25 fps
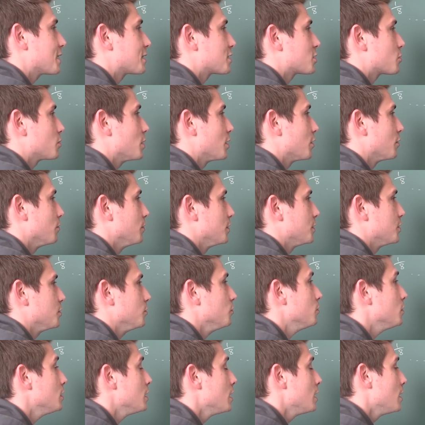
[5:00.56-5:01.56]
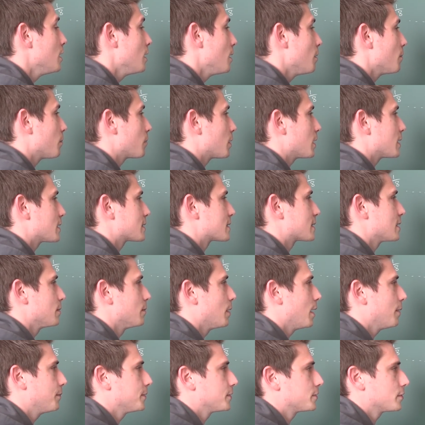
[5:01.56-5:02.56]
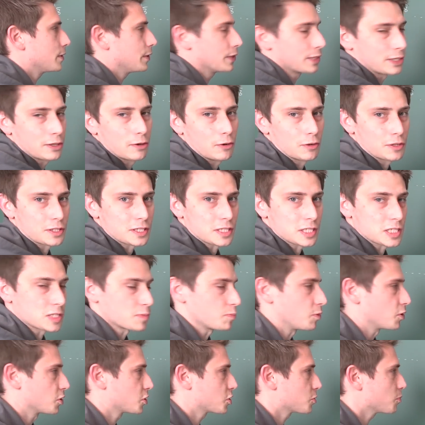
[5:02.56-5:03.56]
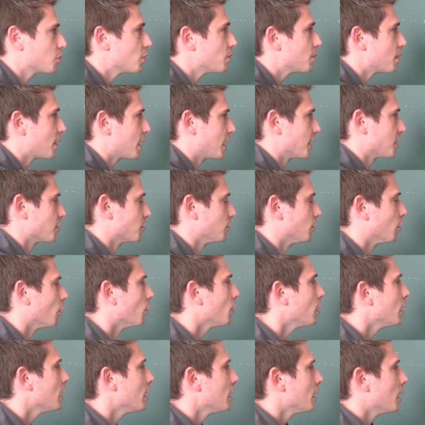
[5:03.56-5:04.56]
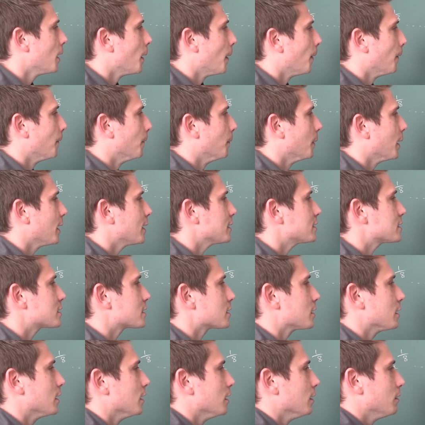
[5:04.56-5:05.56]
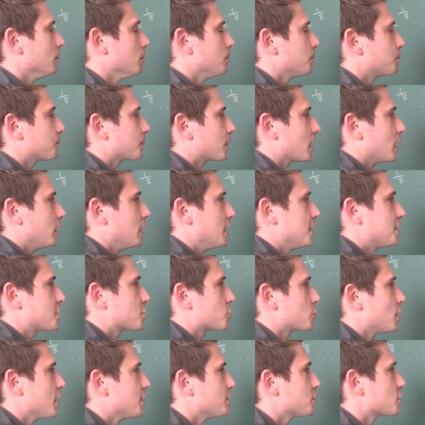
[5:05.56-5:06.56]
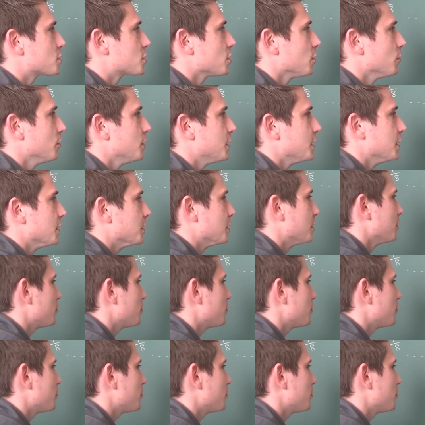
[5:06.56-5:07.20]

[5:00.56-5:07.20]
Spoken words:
x squared over 2, plus some arbitrary constant SpongeBob, I don't know. But let's try to solve it in a